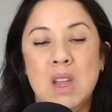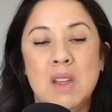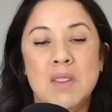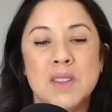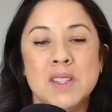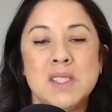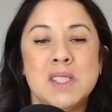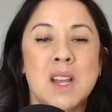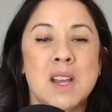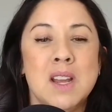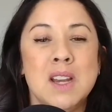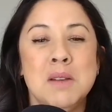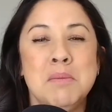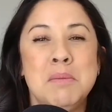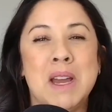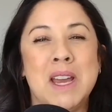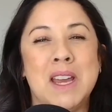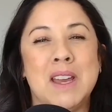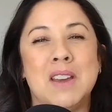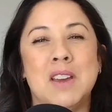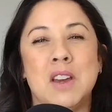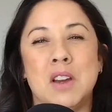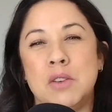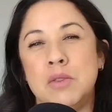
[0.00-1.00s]
that's kind of
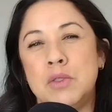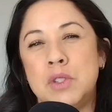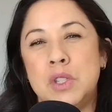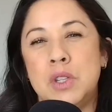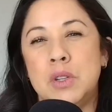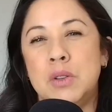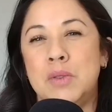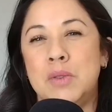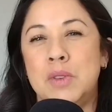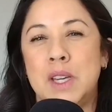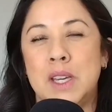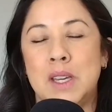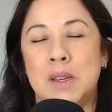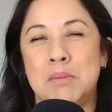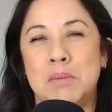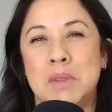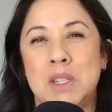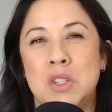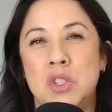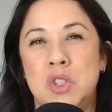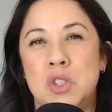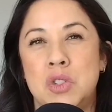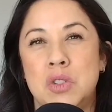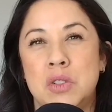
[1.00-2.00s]
my go-to
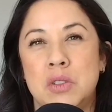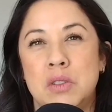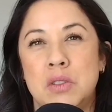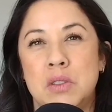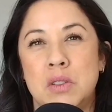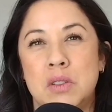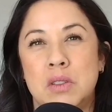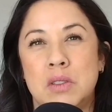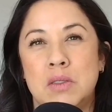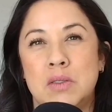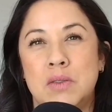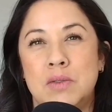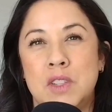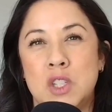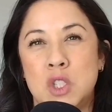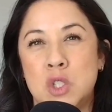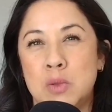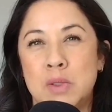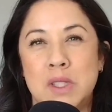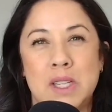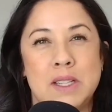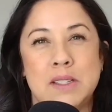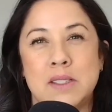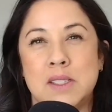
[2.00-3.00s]
image
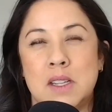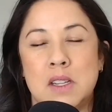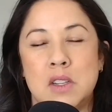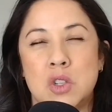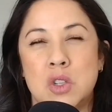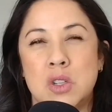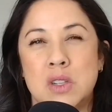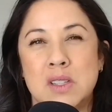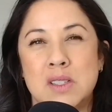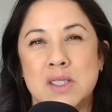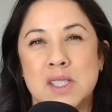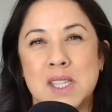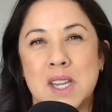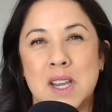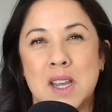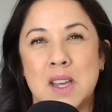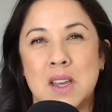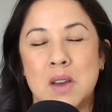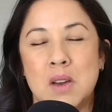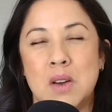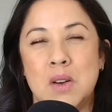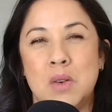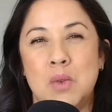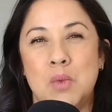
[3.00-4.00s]
visualization is
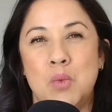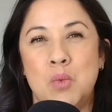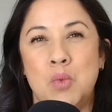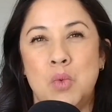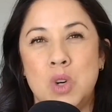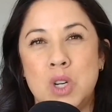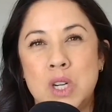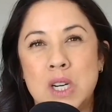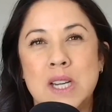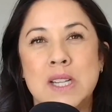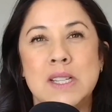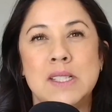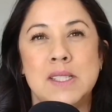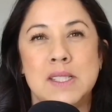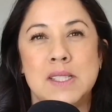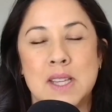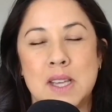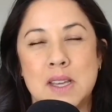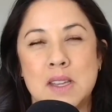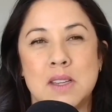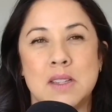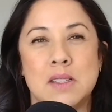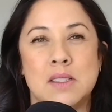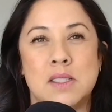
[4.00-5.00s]
like, would I
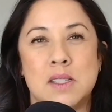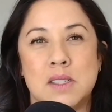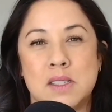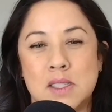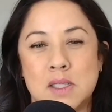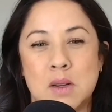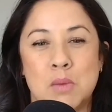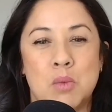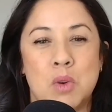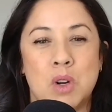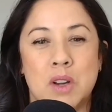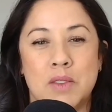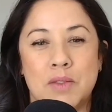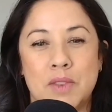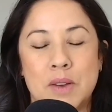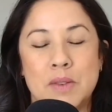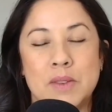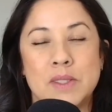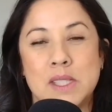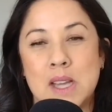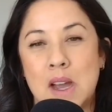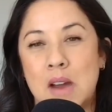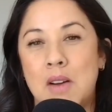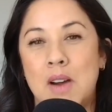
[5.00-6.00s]
say this to someone if I
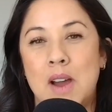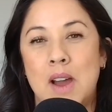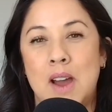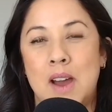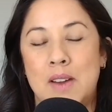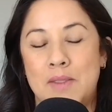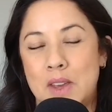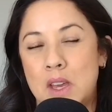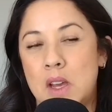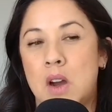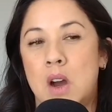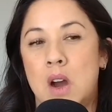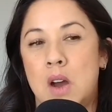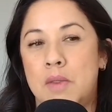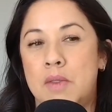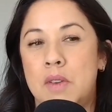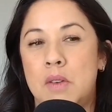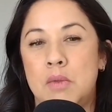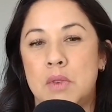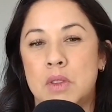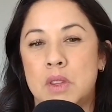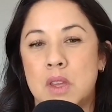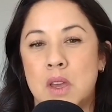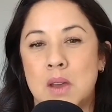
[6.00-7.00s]
was out having
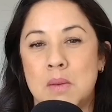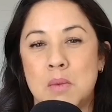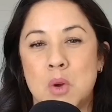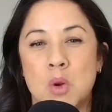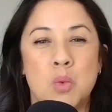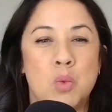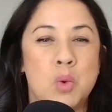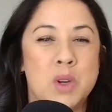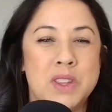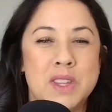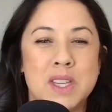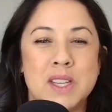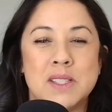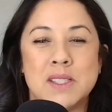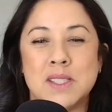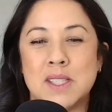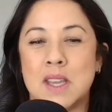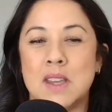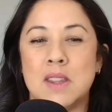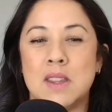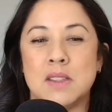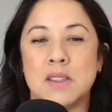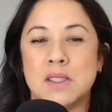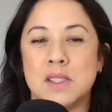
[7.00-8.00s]
coffee with them? Or would they
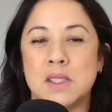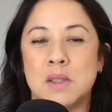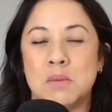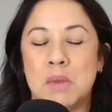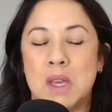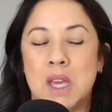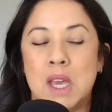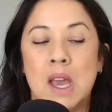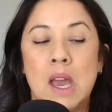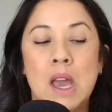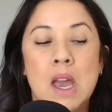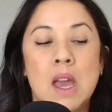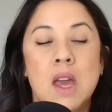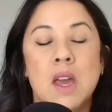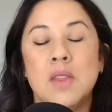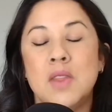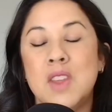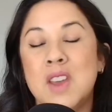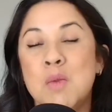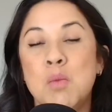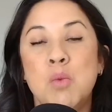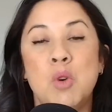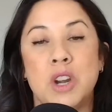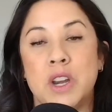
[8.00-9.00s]
say this to me?
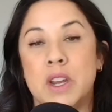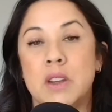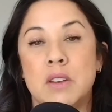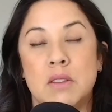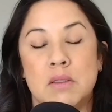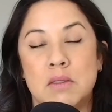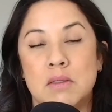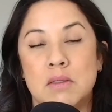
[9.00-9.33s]
They wouldn't.